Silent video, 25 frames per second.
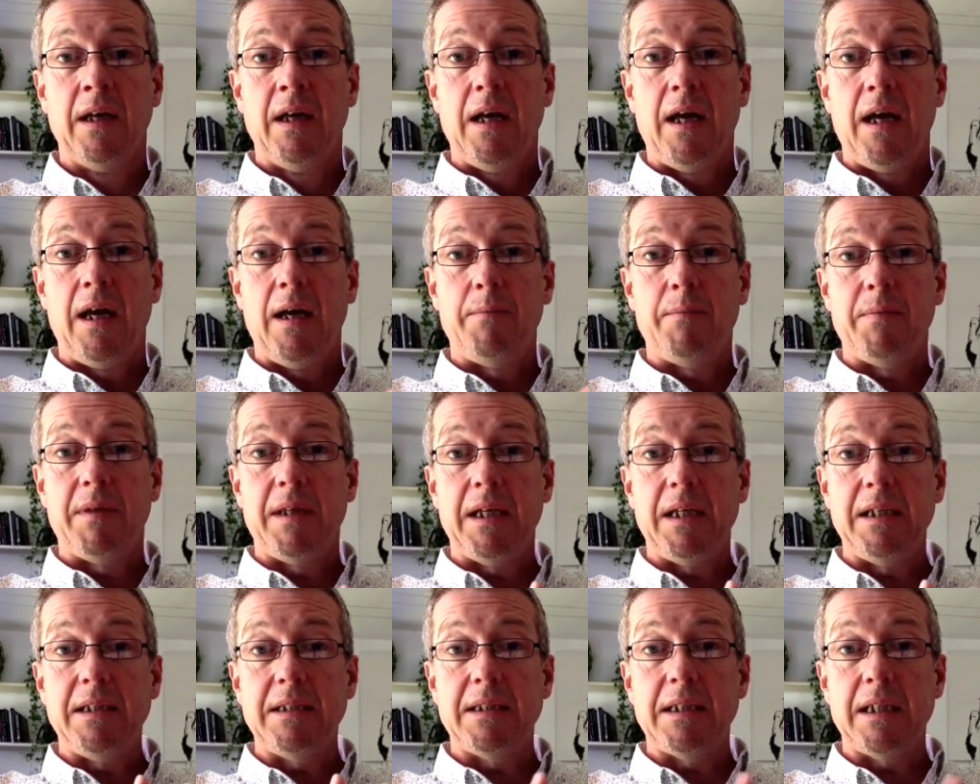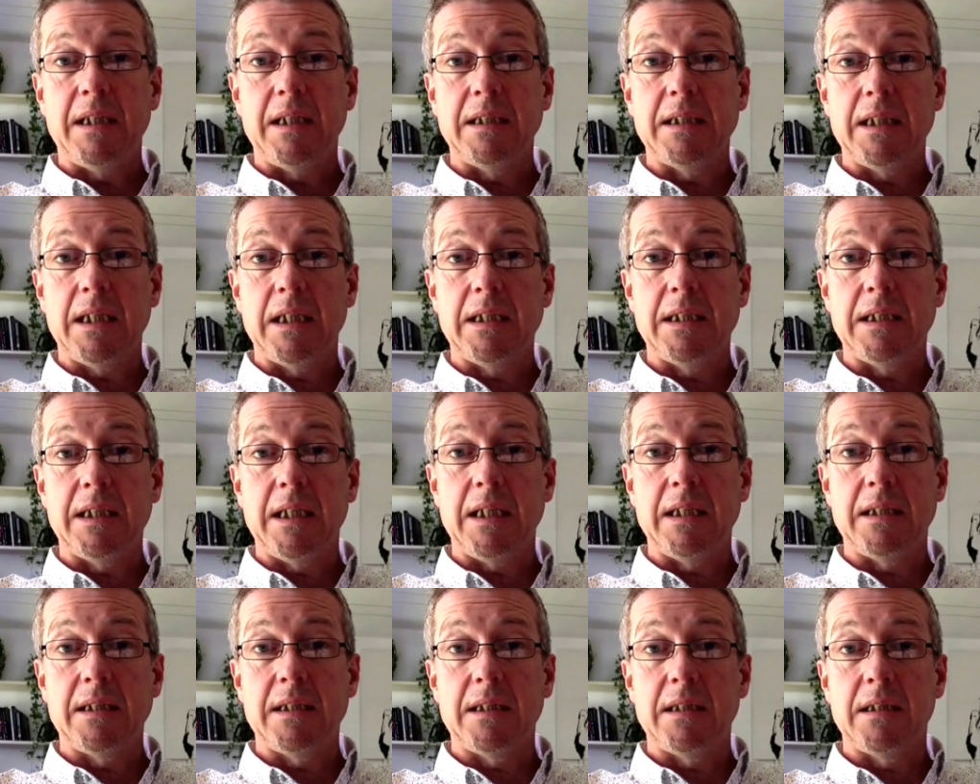Um, these things
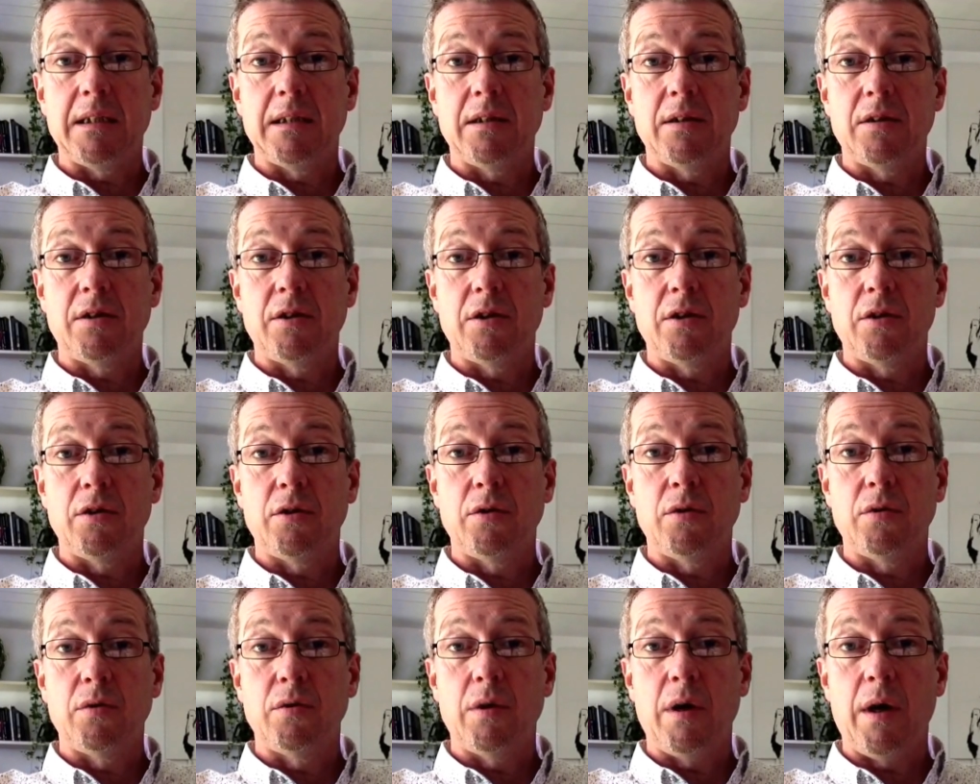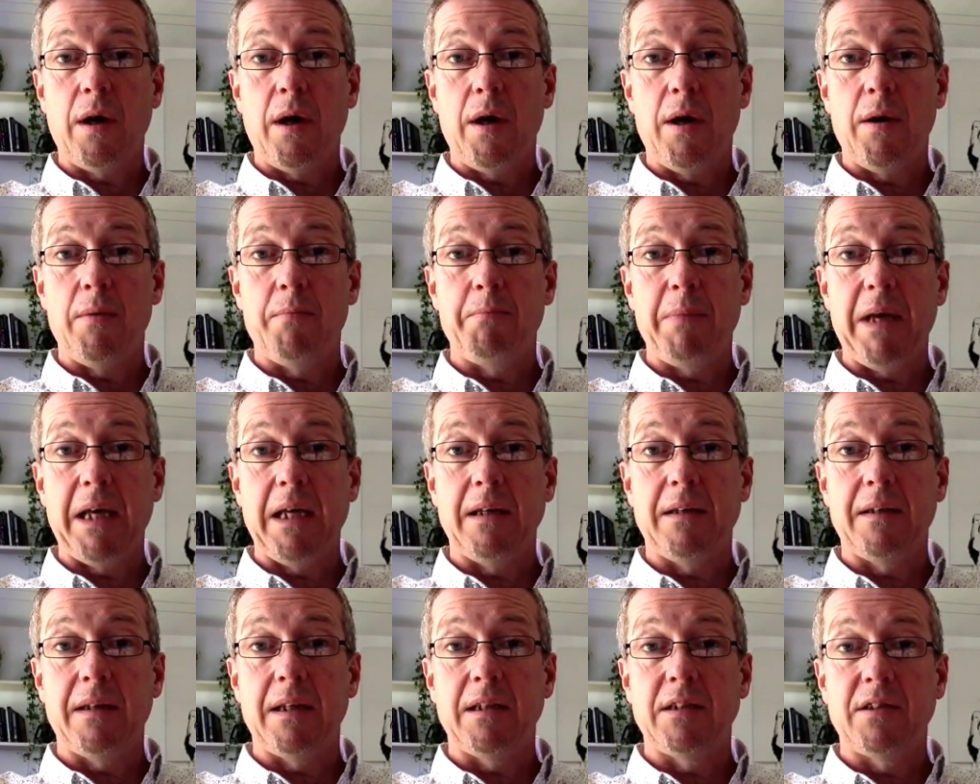exist to, to uh, make
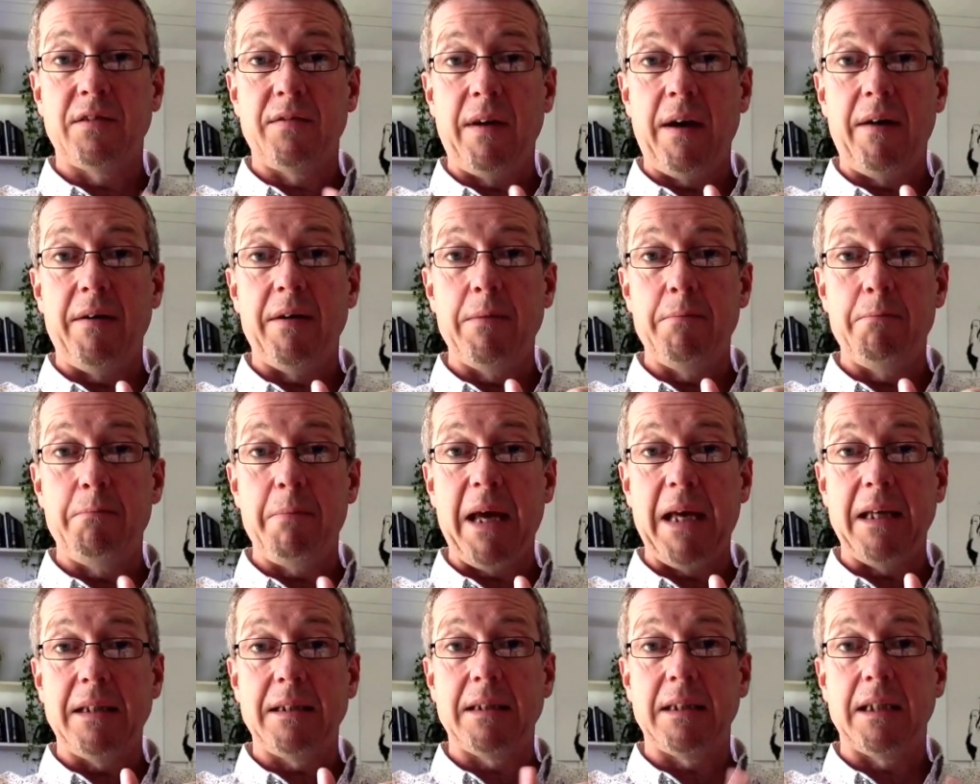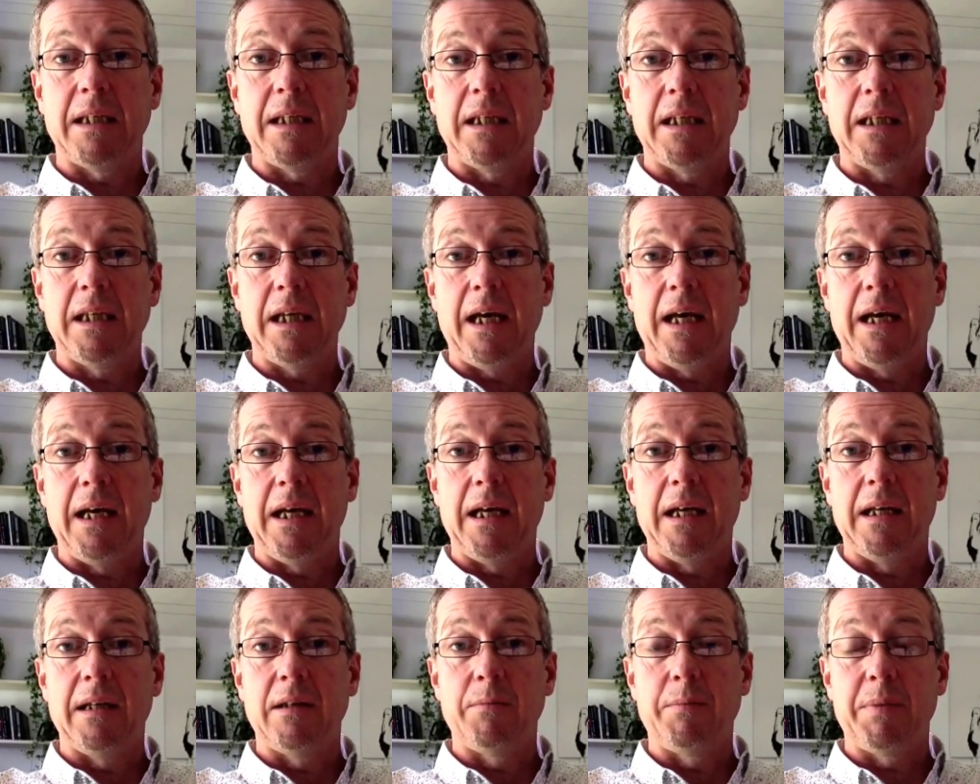things very messy
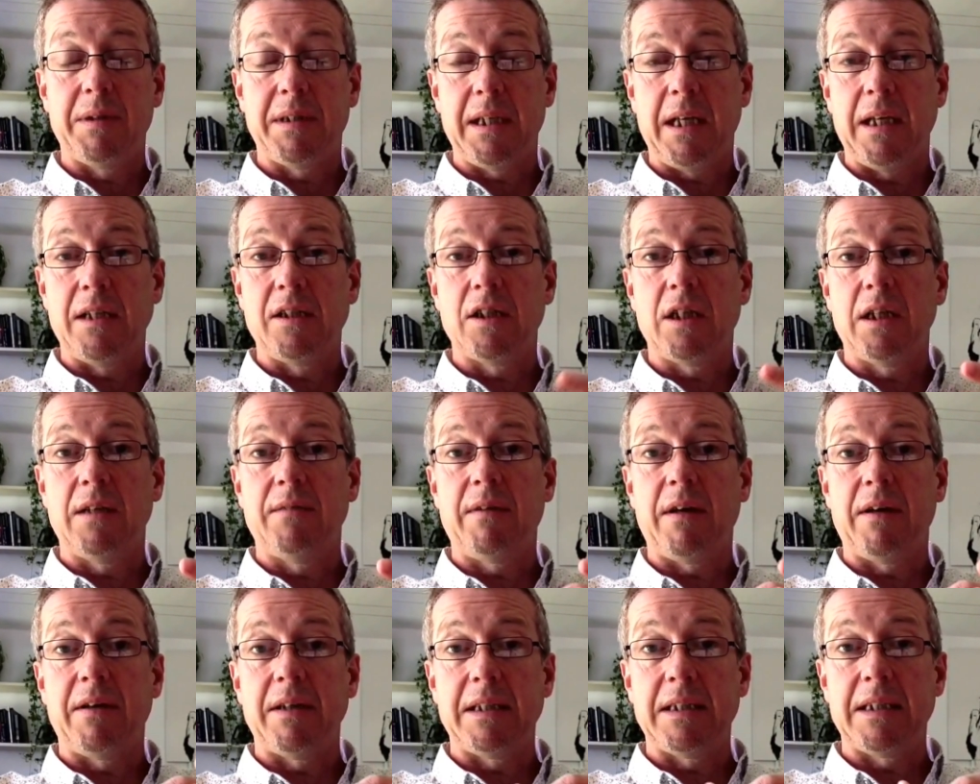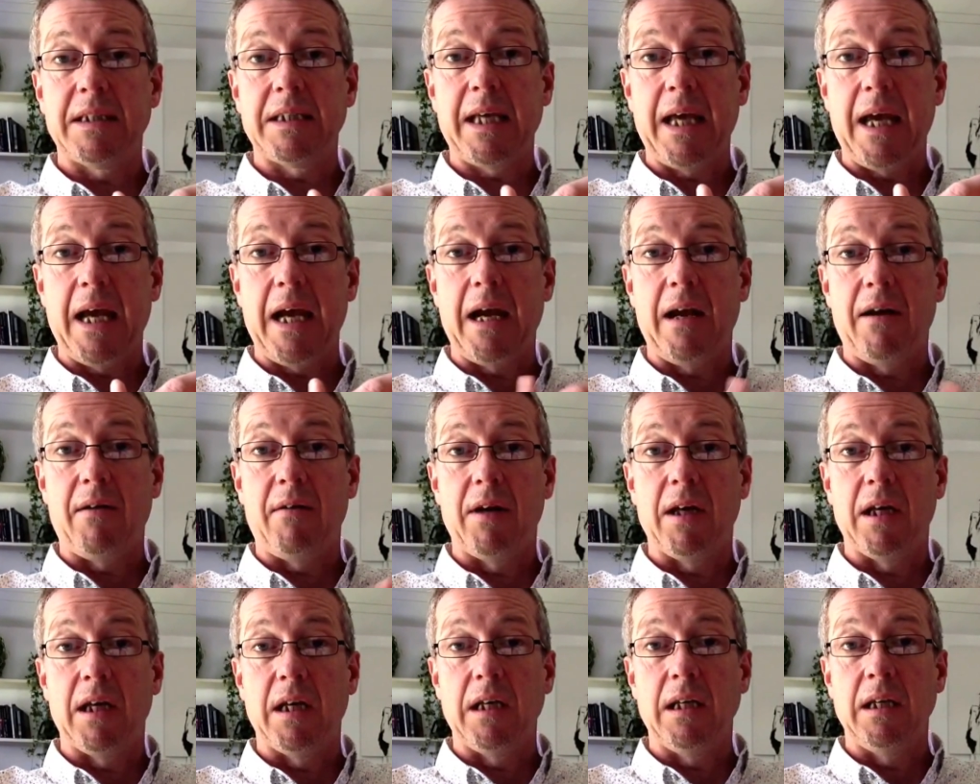and potentially very
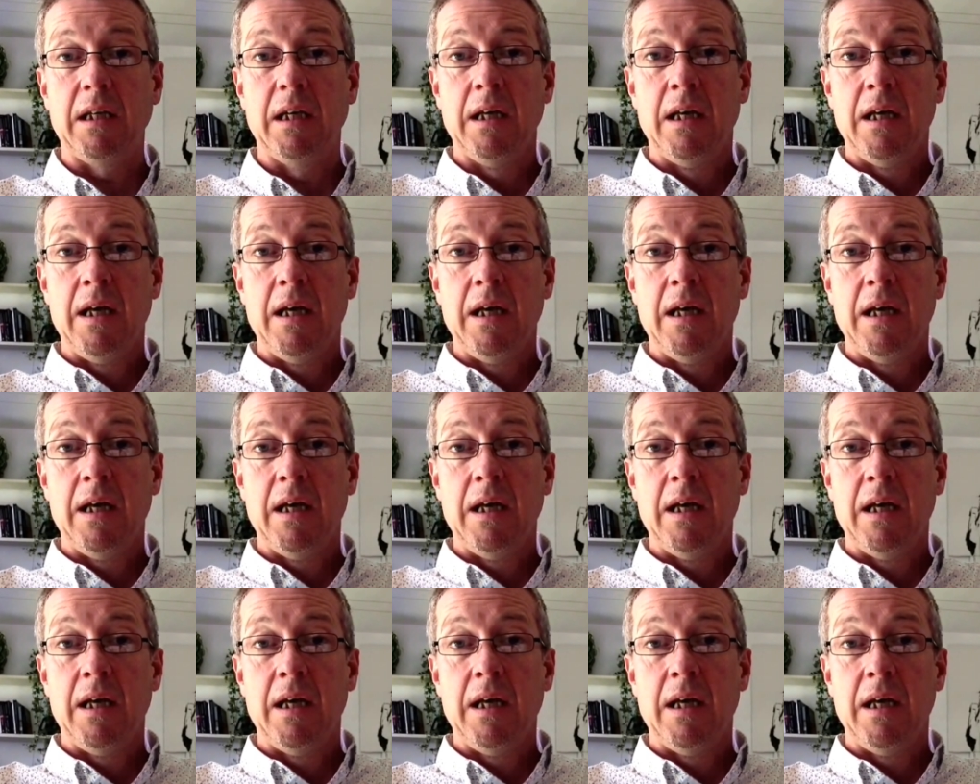scary,